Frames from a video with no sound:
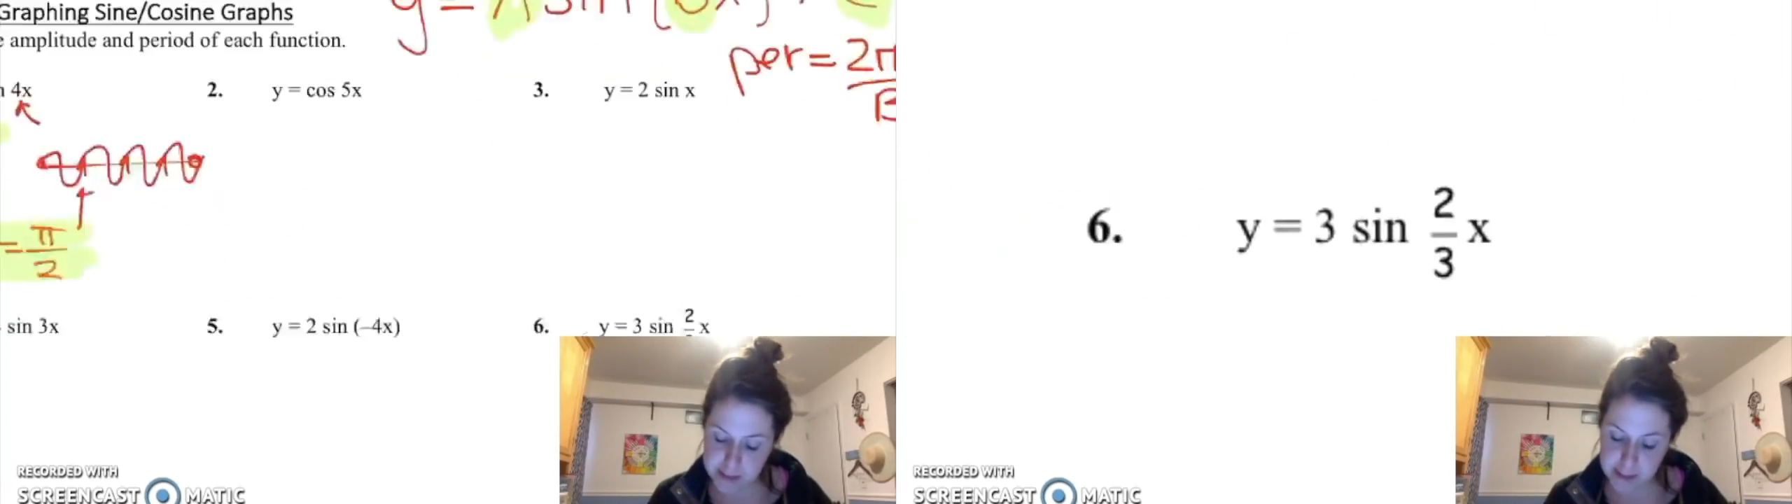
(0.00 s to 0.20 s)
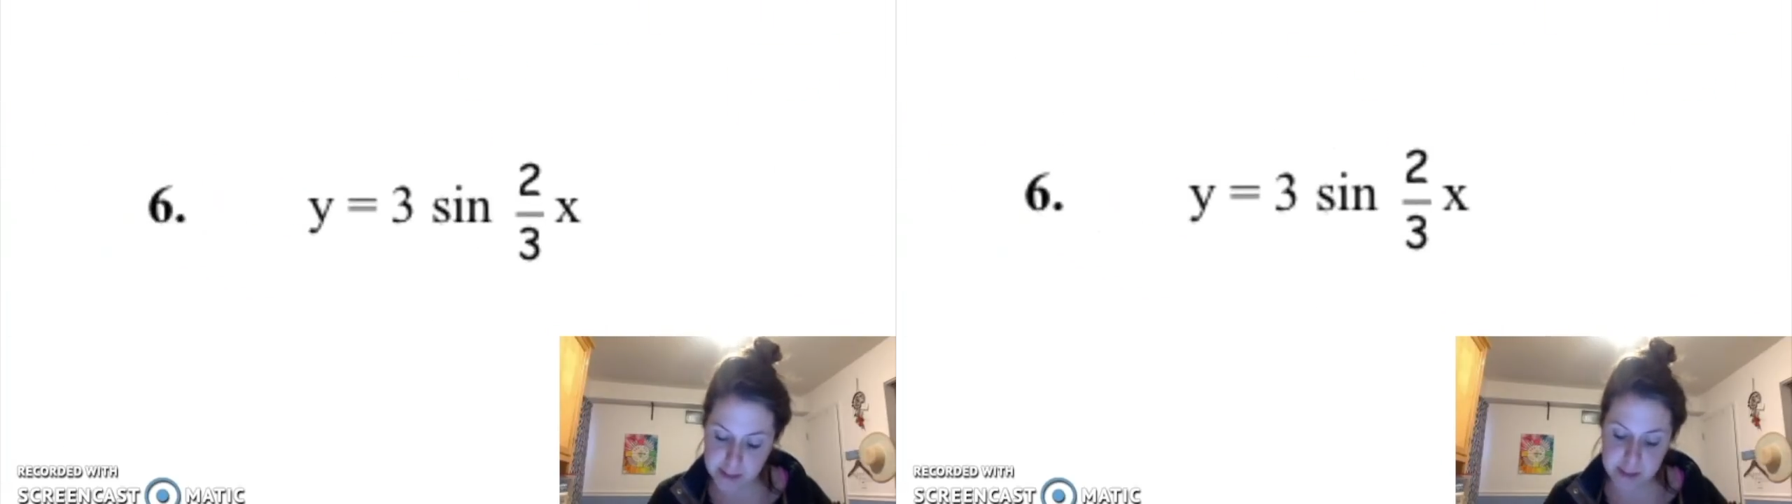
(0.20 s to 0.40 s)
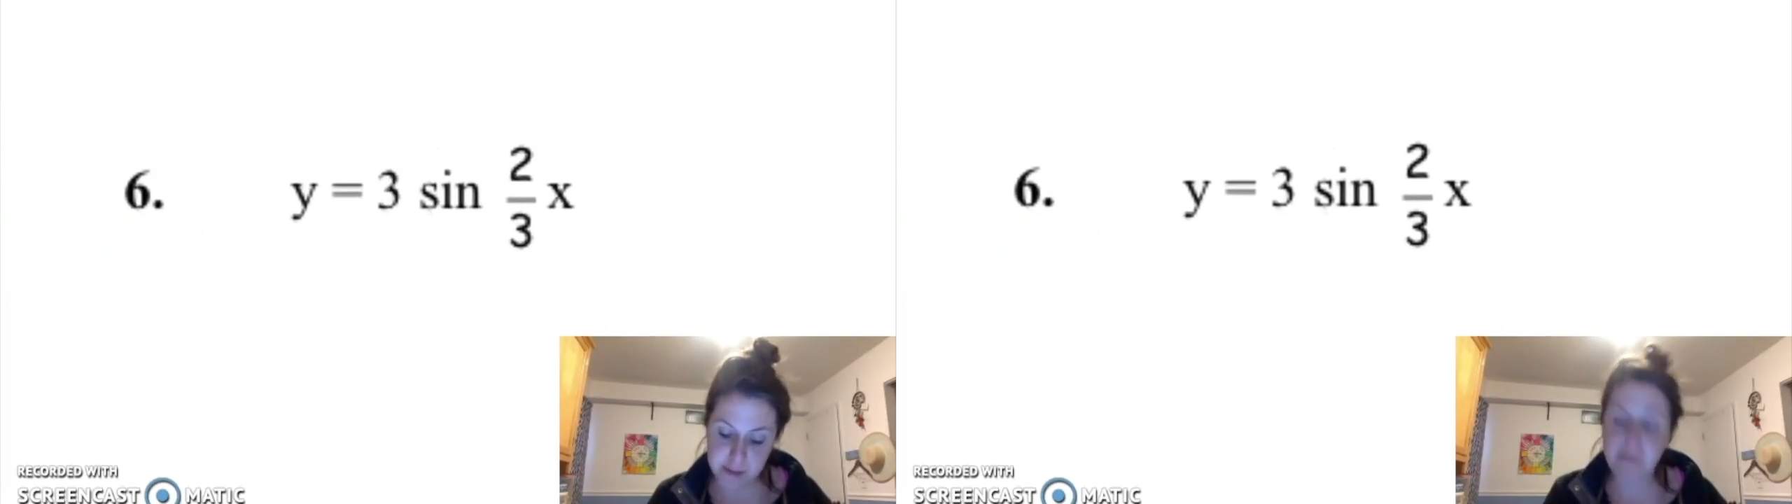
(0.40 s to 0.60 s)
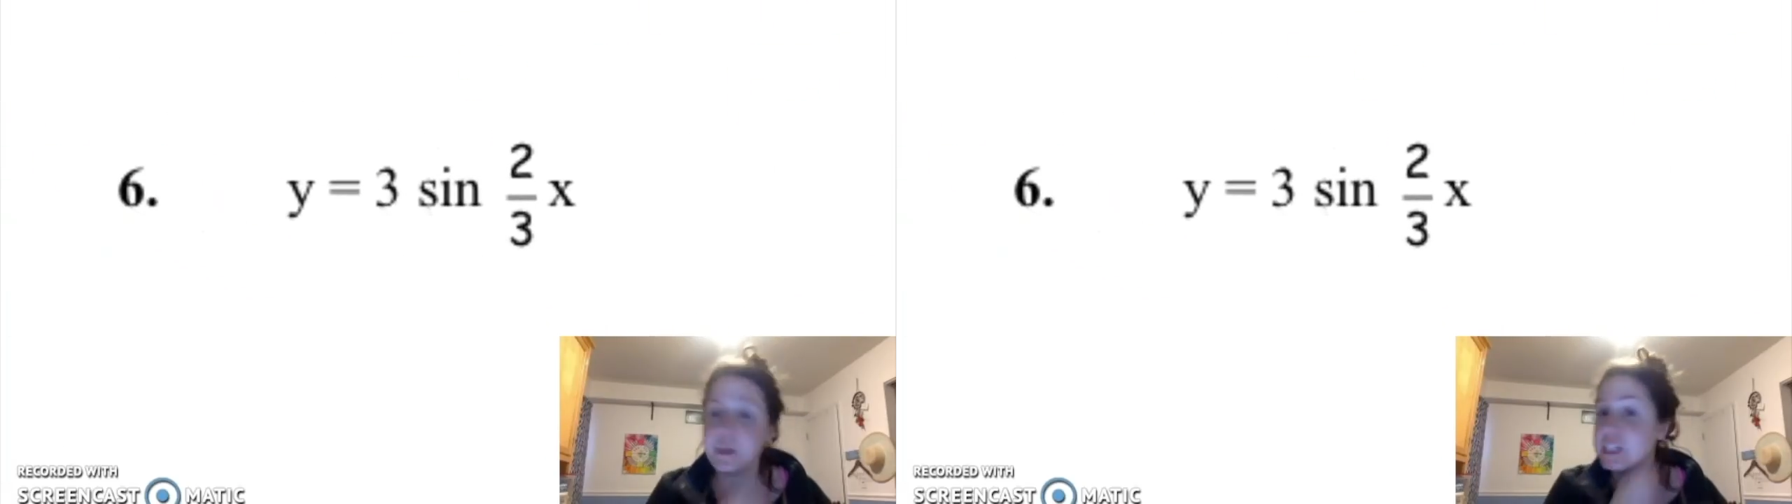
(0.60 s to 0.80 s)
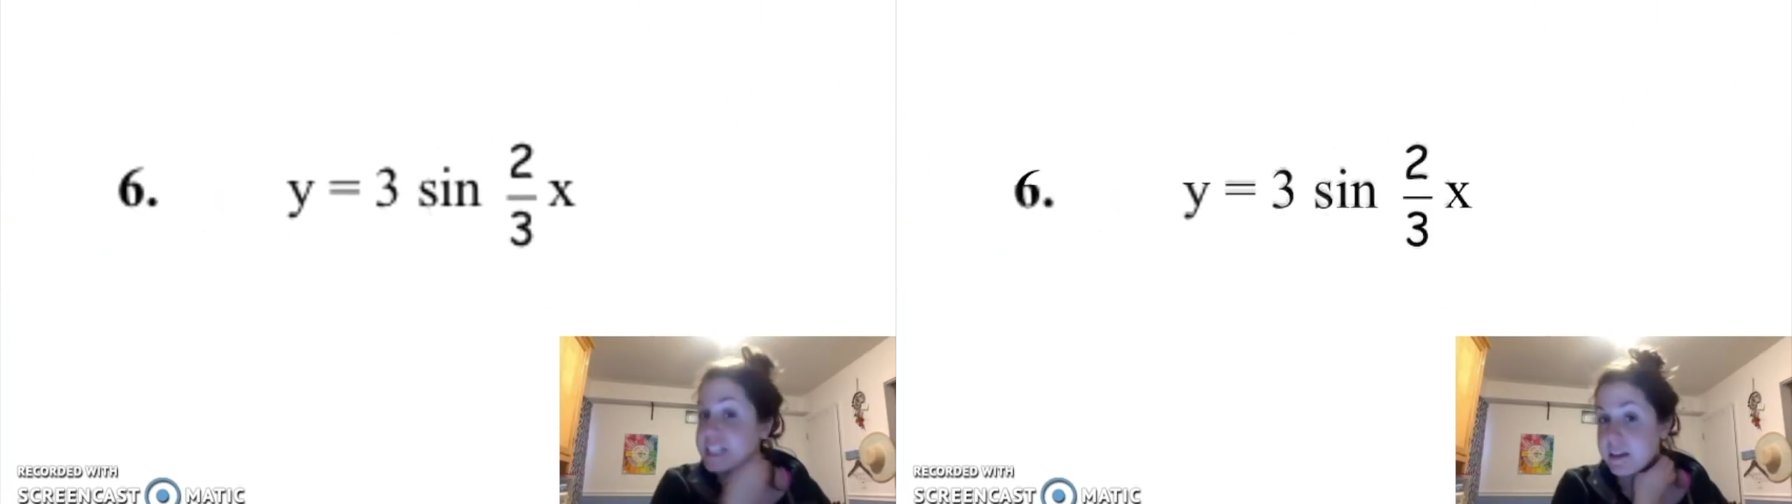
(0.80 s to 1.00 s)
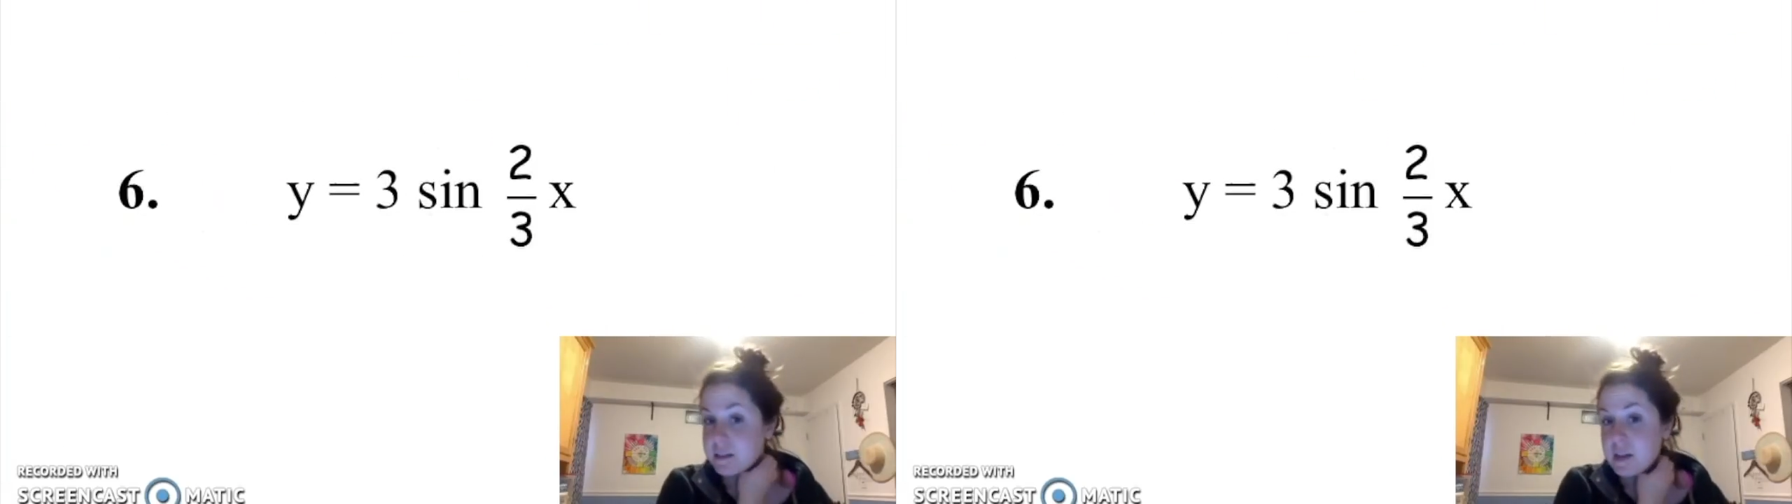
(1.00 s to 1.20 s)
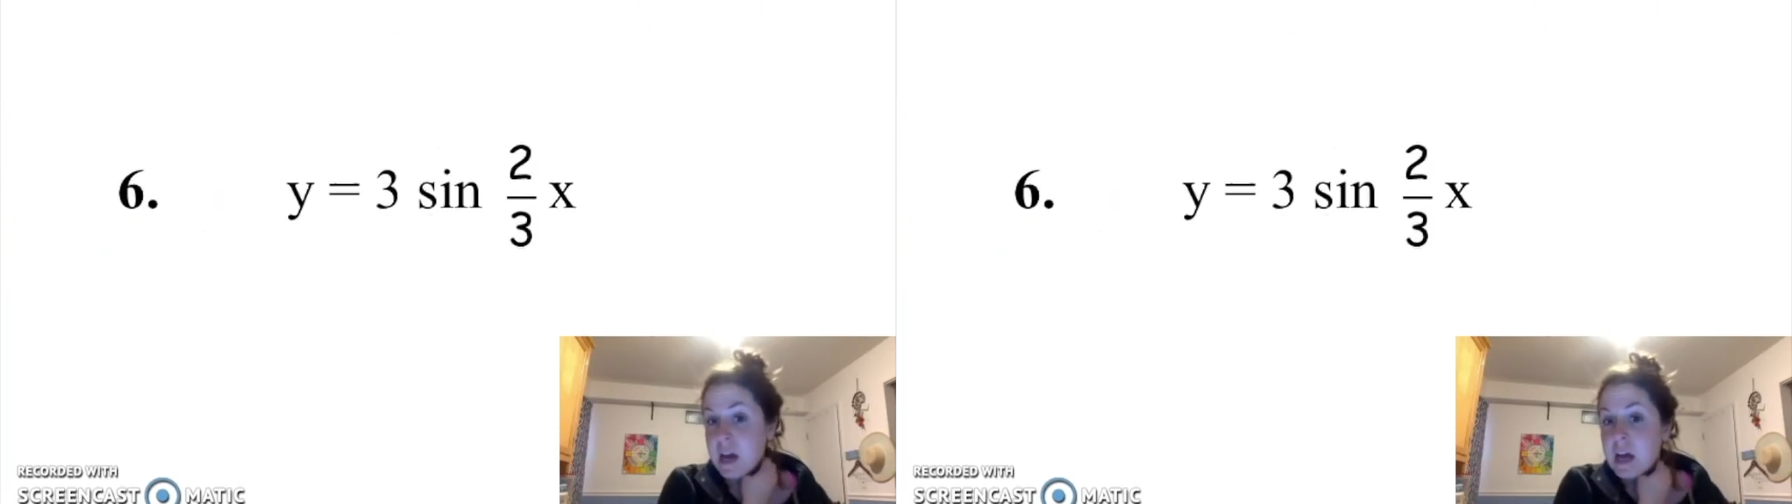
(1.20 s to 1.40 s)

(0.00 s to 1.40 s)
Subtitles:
Let's do number 6.